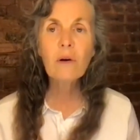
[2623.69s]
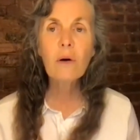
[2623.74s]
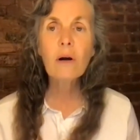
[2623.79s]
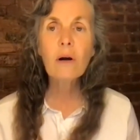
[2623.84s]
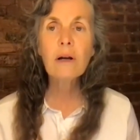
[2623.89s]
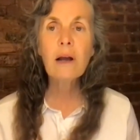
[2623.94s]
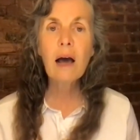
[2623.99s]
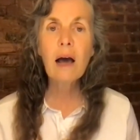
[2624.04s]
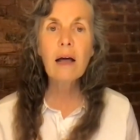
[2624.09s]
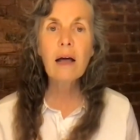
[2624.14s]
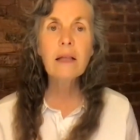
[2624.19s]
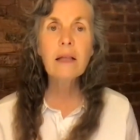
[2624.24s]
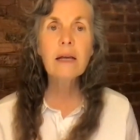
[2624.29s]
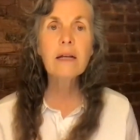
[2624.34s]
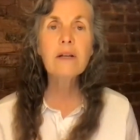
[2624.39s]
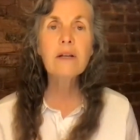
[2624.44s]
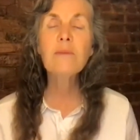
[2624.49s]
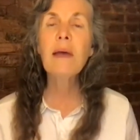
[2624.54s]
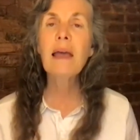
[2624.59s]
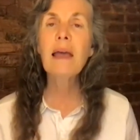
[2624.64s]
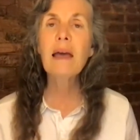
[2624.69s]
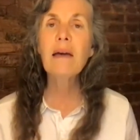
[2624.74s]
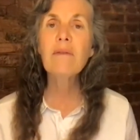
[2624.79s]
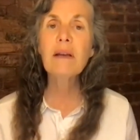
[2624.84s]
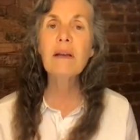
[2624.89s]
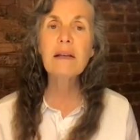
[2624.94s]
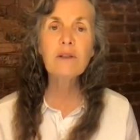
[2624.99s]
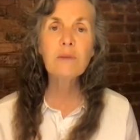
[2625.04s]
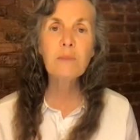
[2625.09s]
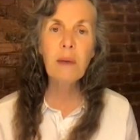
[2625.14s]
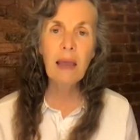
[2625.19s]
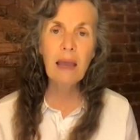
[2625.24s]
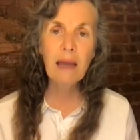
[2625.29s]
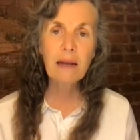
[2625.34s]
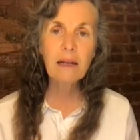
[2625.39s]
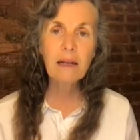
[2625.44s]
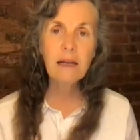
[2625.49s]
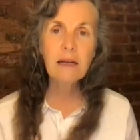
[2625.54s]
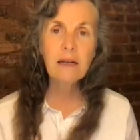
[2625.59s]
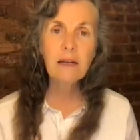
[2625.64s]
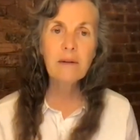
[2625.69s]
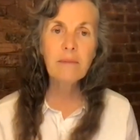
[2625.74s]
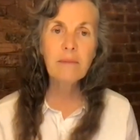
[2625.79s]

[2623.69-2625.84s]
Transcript: or knowledge may have expanded.